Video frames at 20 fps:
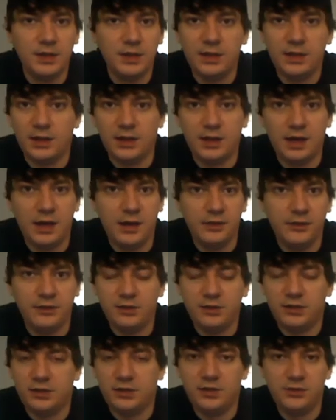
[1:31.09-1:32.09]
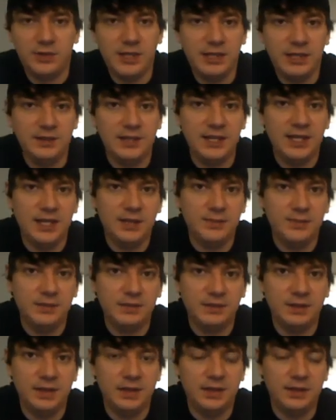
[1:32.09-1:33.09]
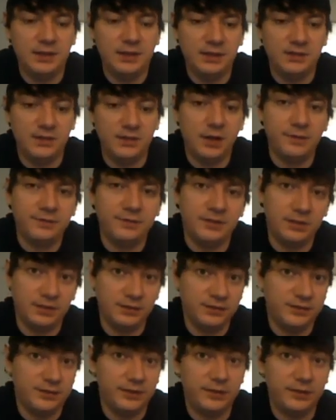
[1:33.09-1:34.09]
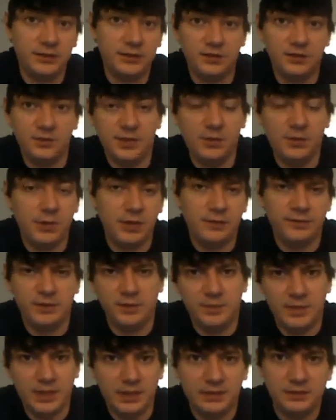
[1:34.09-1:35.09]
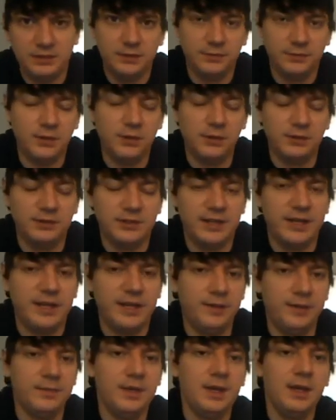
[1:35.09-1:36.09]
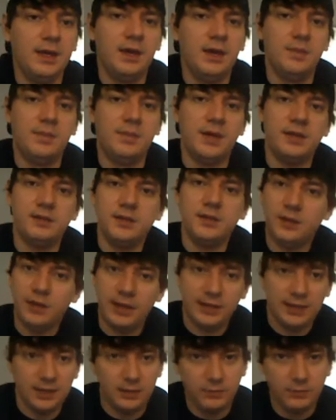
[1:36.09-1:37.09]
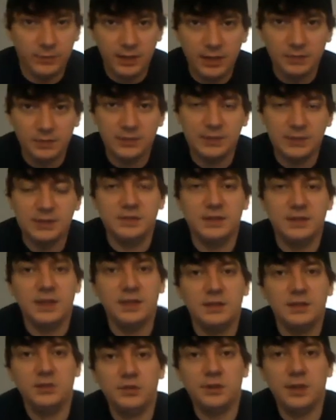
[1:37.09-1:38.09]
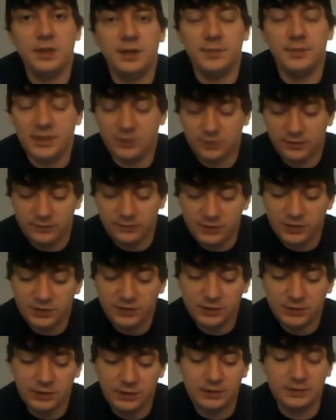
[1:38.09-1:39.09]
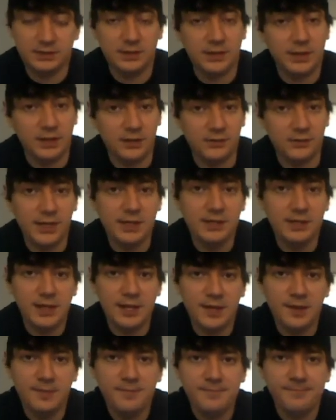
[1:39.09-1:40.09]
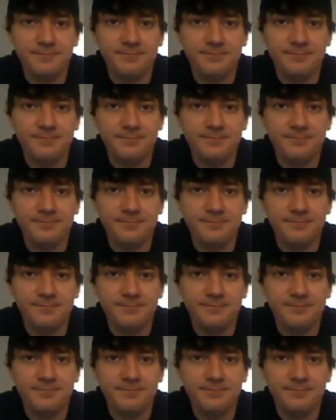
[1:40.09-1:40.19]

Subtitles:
other great games, and it's often considered to be one of the best of all time. But again, with that being said, Metroid Fusion, it's a great game,